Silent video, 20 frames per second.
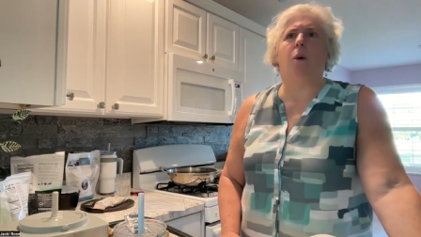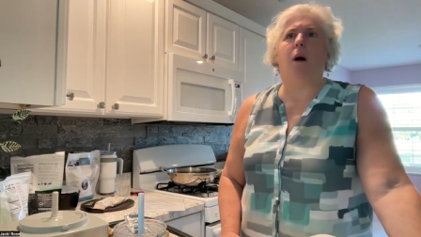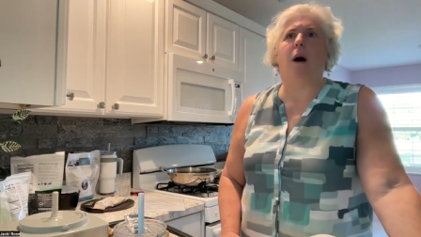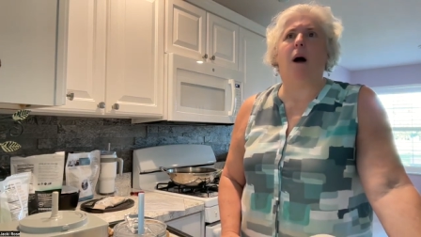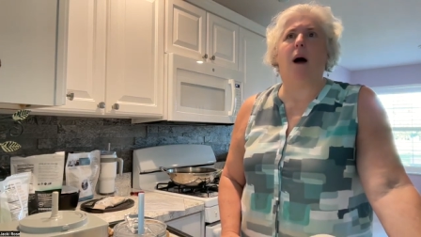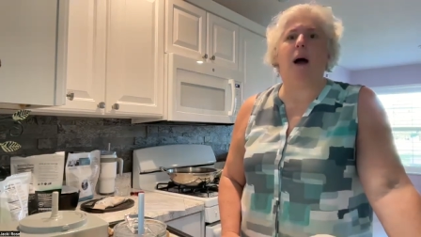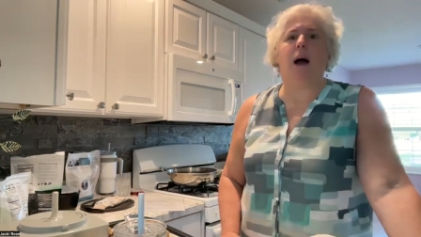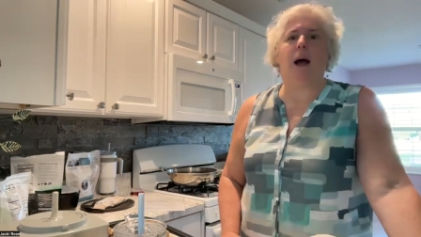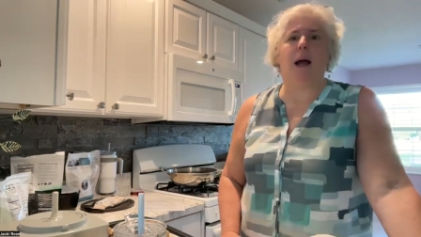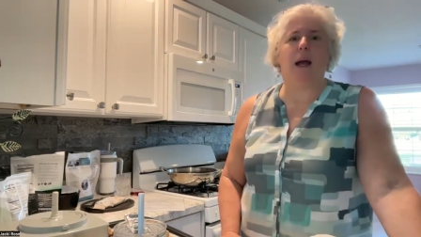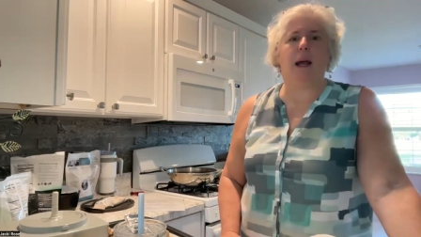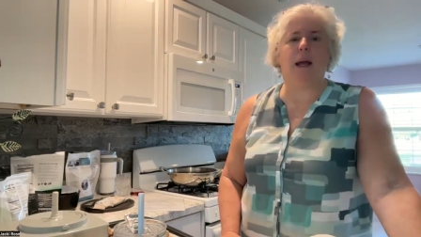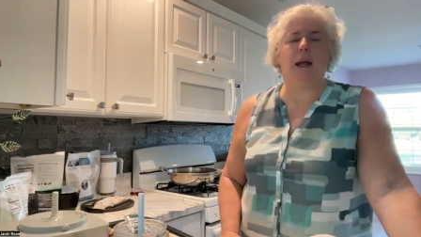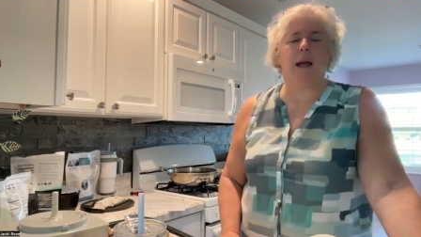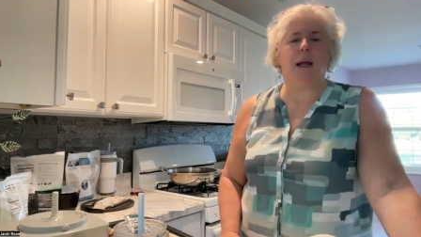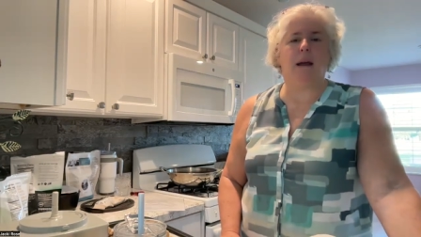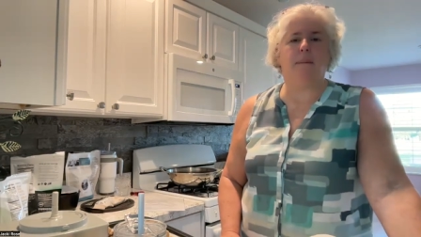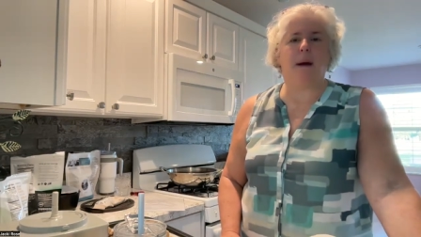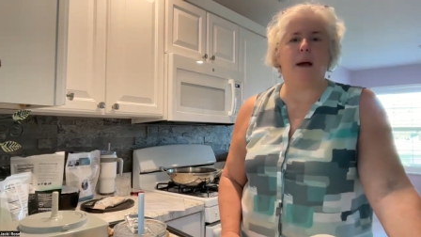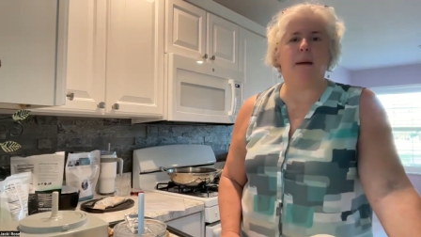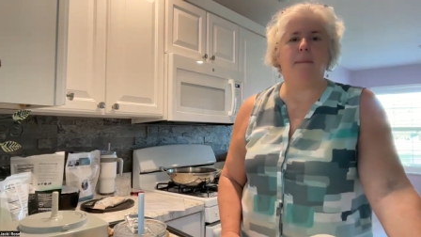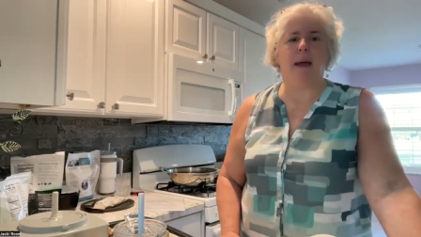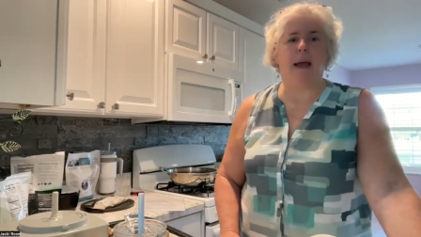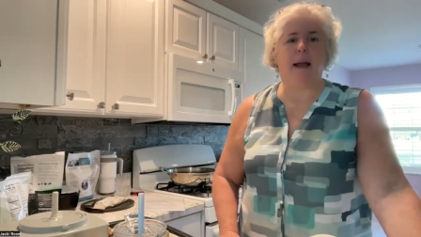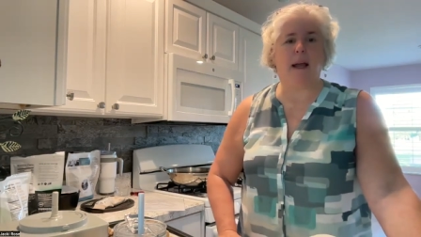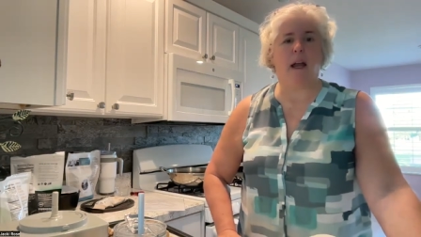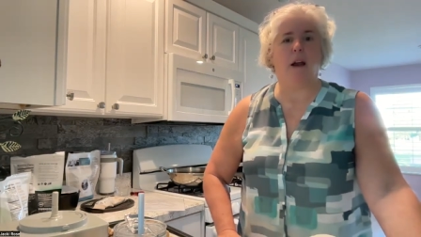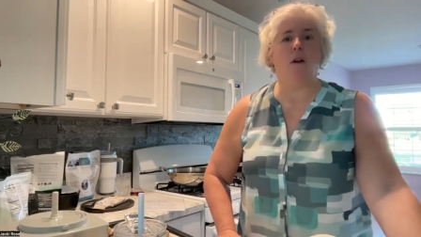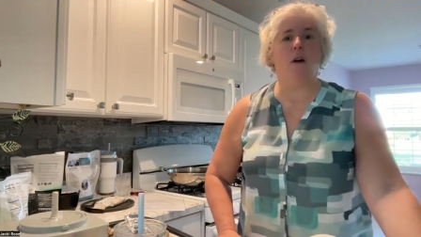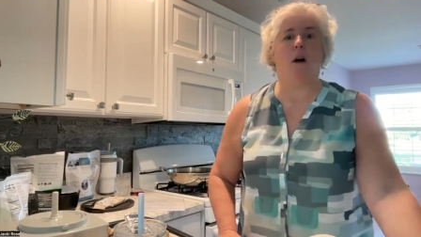why am I
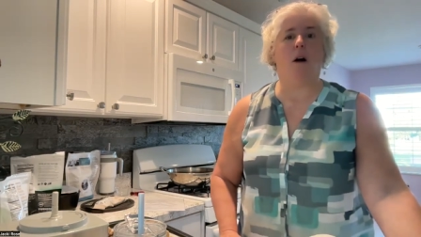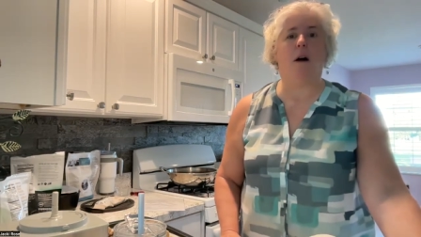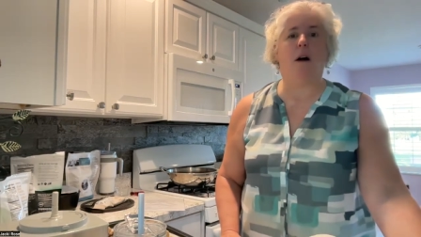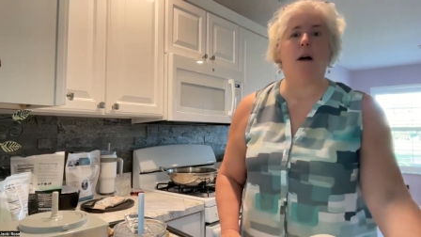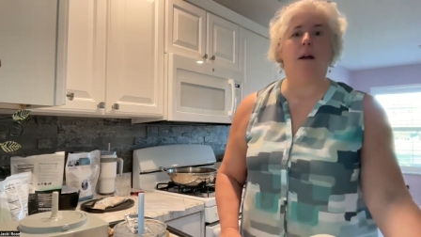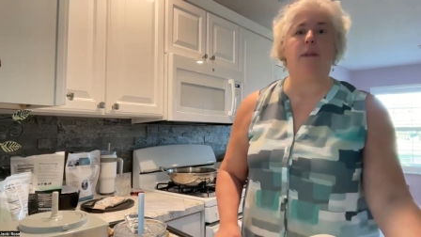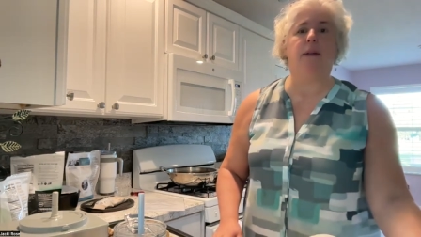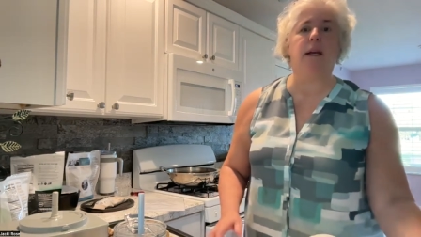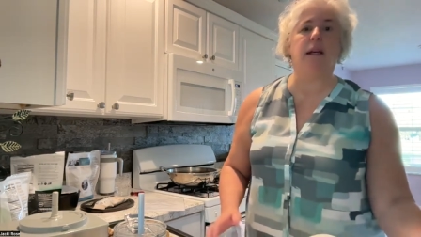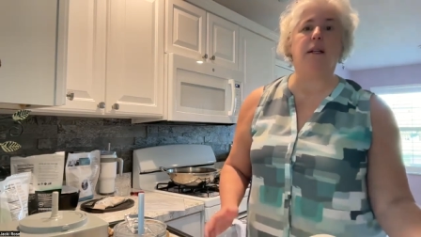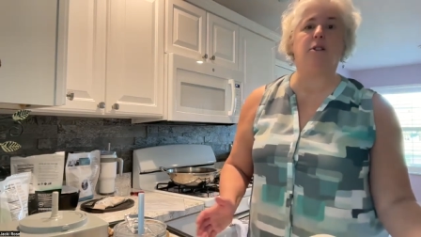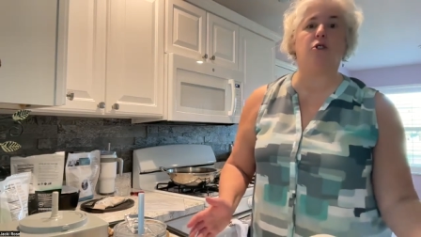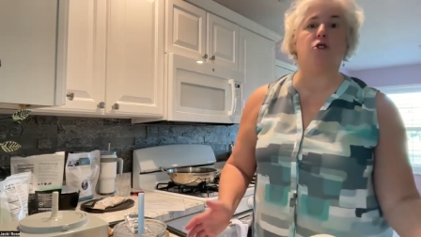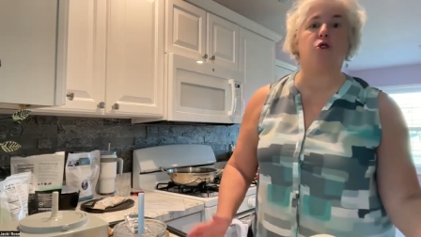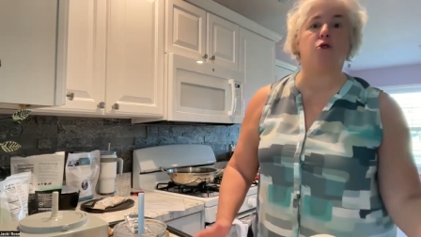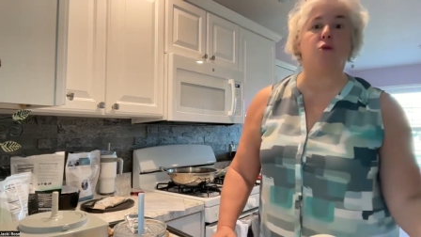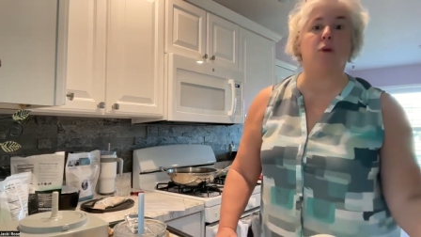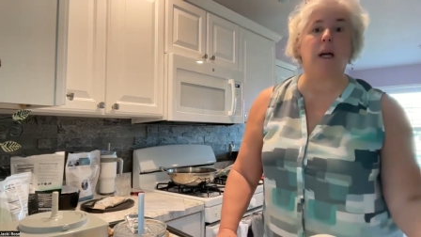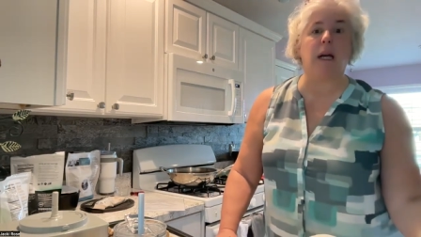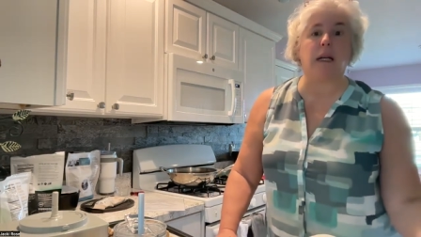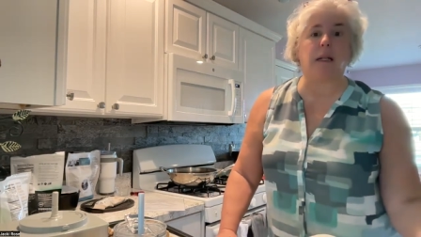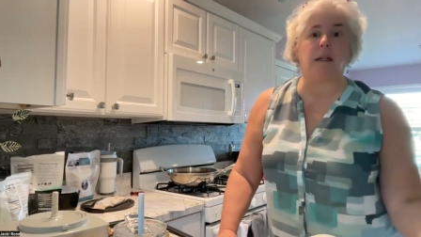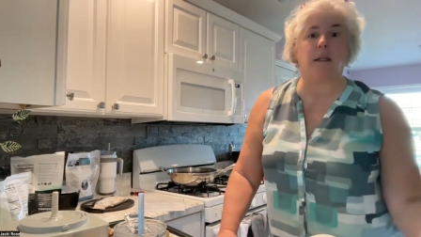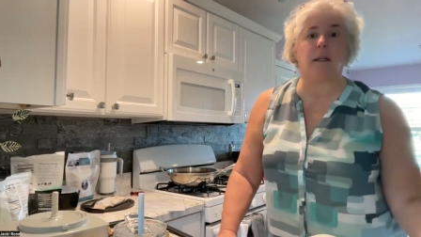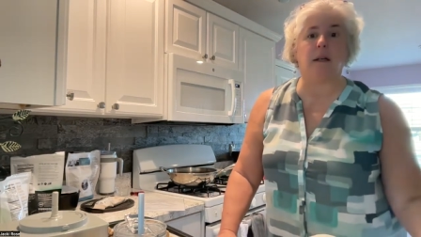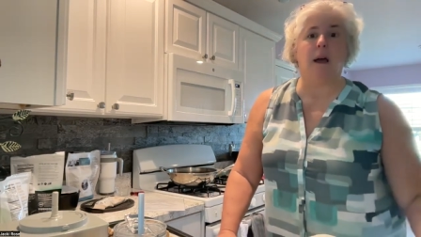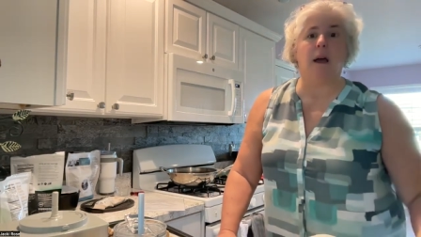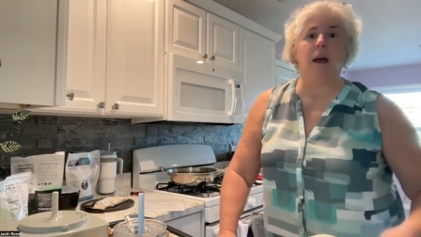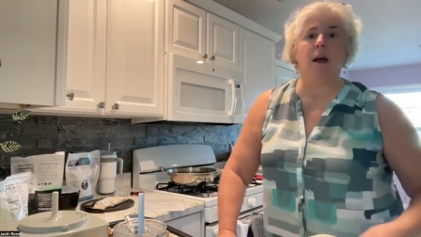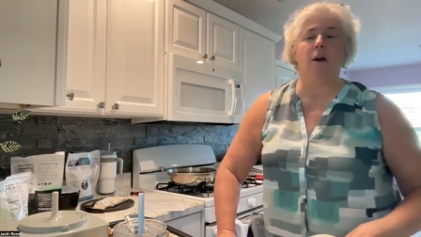making all these treats?